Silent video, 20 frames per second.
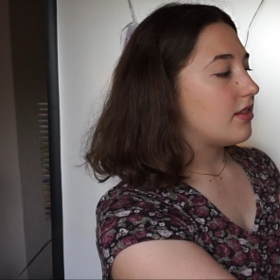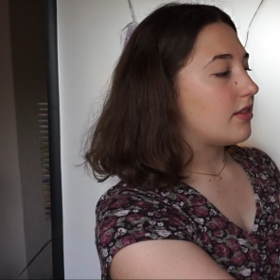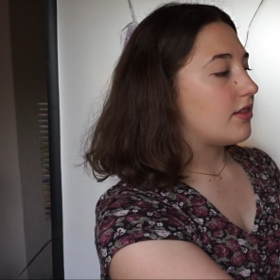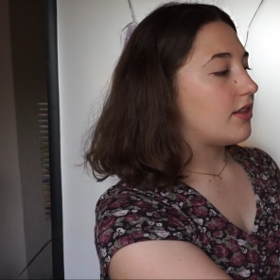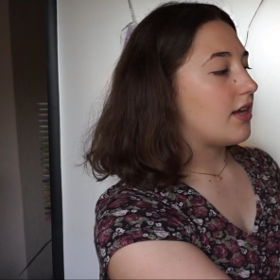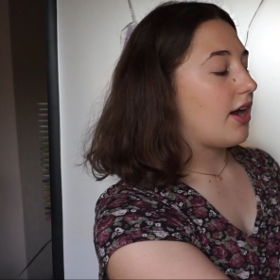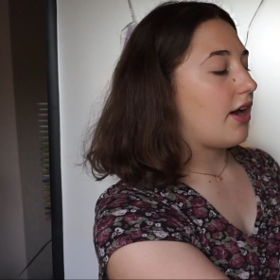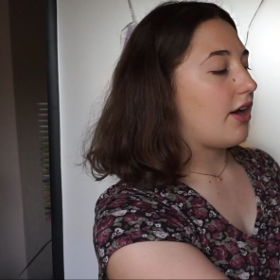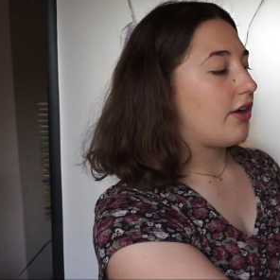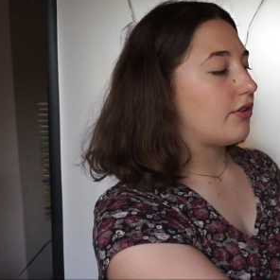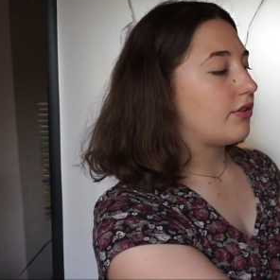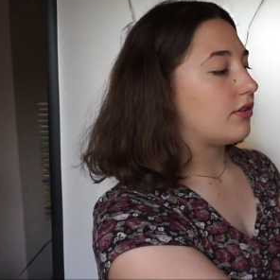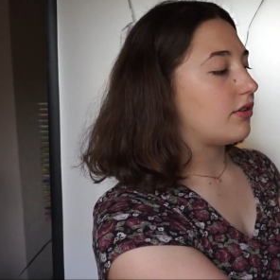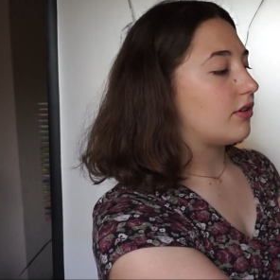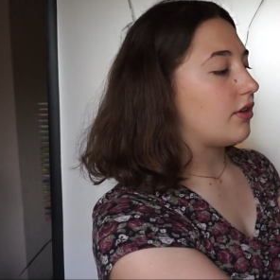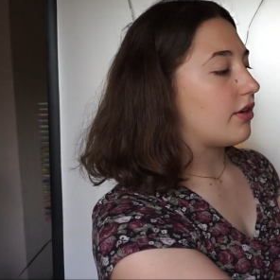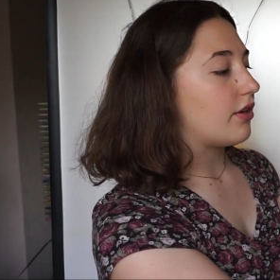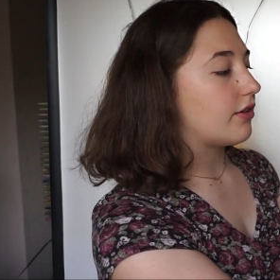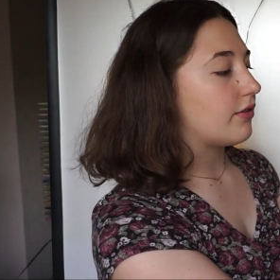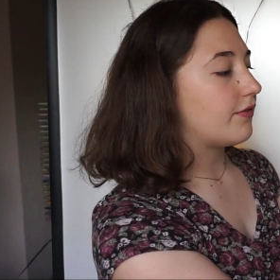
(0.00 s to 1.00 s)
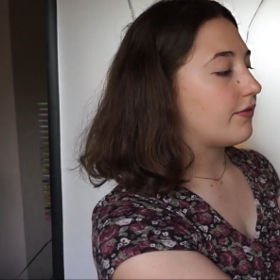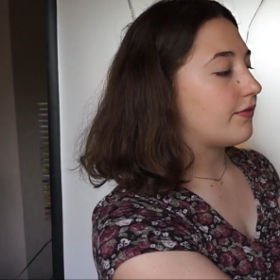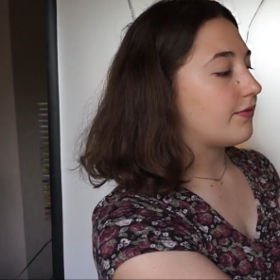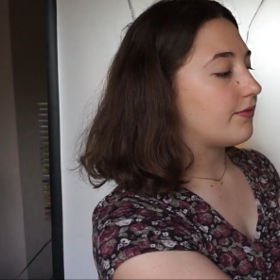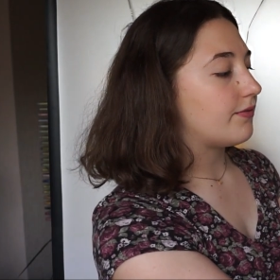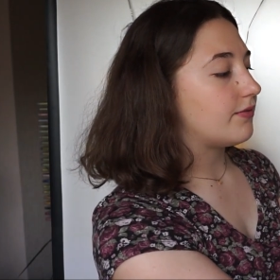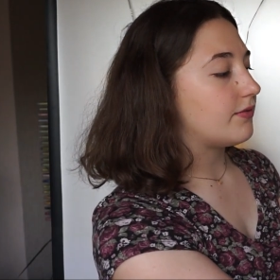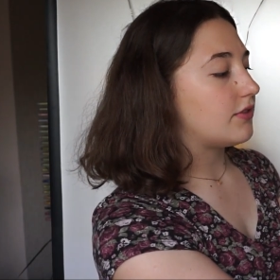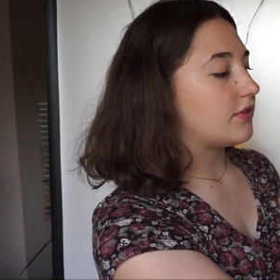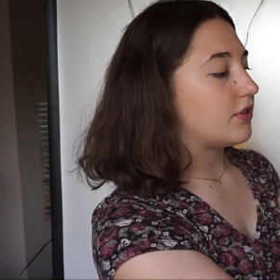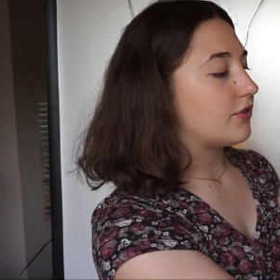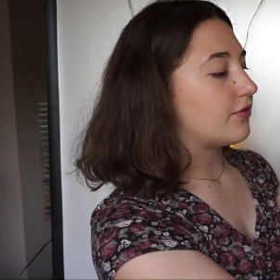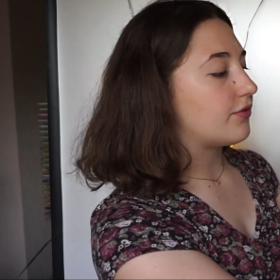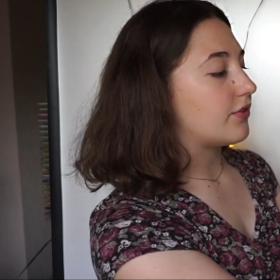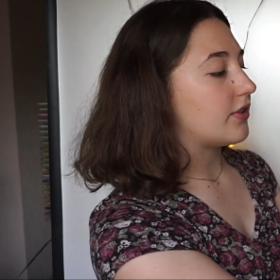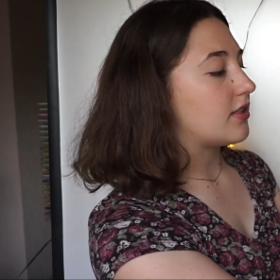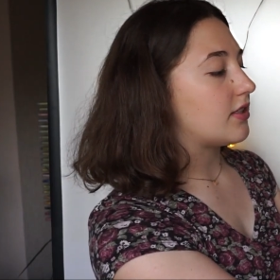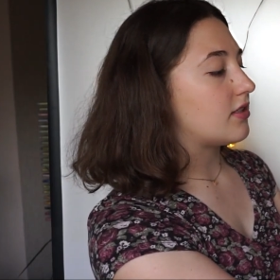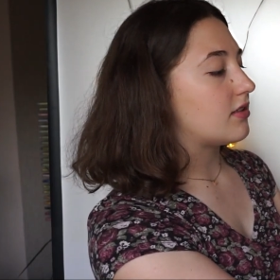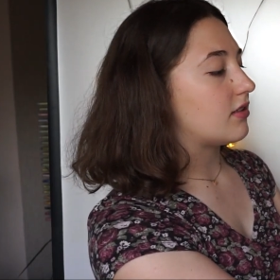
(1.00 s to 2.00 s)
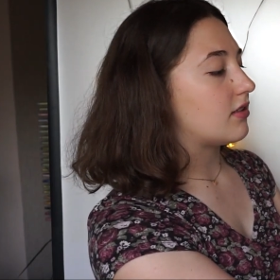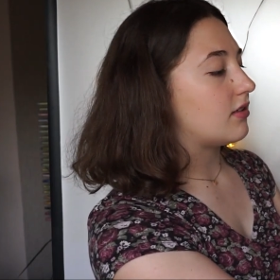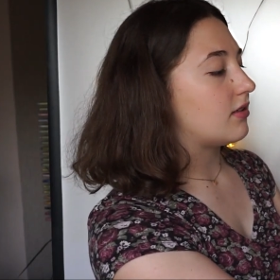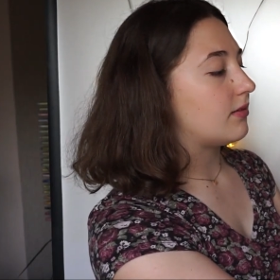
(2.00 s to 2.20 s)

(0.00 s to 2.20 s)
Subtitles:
there are a lot of different